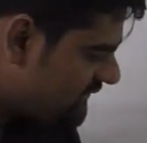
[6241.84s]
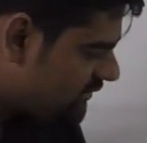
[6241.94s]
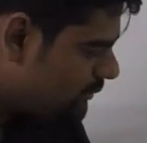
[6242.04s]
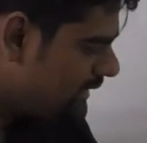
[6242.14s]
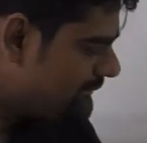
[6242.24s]

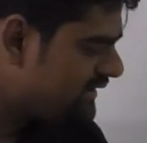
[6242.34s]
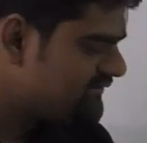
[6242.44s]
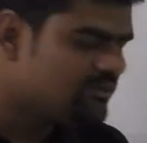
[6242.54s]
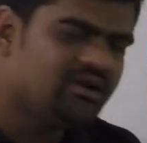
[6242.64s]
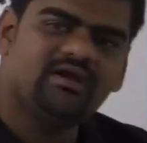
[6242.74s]
2a
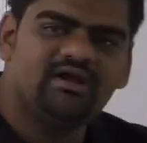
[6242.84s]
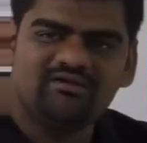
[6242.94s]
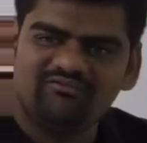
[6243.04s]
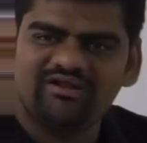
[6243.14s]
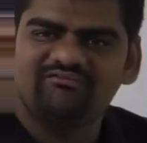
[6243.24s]
plus
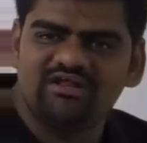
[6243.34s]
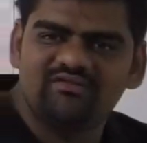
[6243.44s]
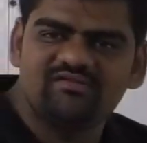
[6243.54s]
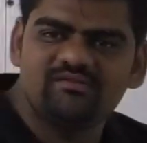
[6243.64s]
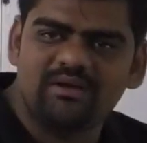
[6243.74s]
29d, whatever is
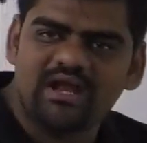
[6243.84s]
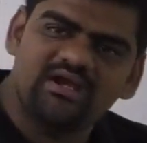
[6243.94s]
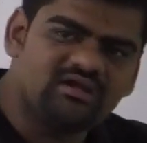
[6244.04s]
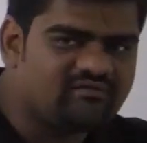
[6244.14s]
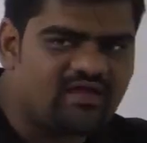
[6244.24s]
in the
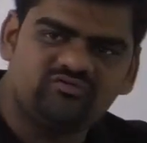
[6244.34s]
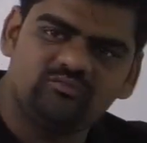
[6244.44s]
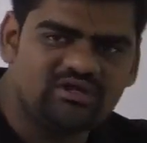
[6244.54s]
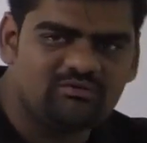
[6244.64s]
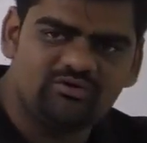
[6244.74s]
bracket is, has to
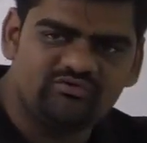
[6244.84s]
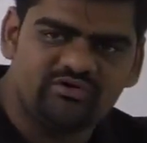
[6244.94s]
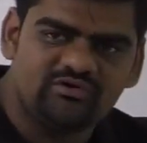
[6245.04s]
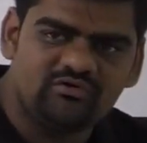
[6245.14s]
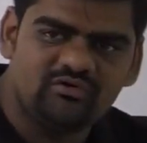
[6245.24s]
be equal to
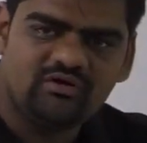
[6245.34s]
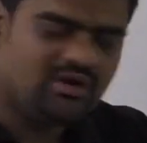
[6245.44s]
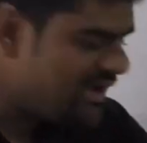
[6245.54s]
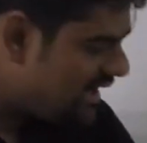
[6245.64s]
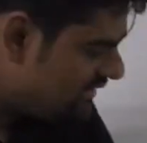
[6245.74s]
0.
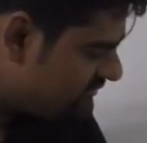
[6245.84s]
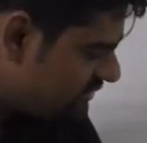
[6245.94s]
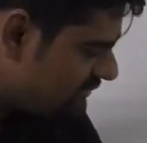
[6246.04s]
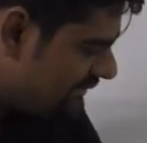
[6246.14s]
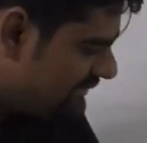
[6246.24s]
And if
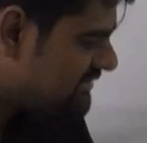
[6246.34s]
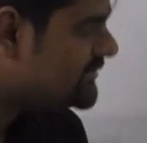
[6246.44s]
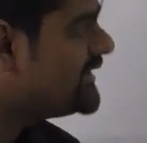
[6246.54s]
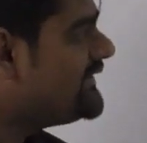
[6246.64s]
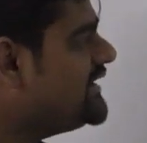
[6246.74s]
2a plus
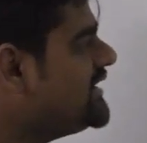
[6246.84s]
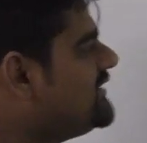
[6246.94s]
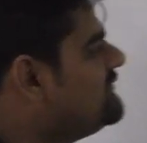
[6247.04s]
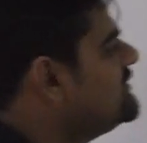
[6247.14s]
29d equal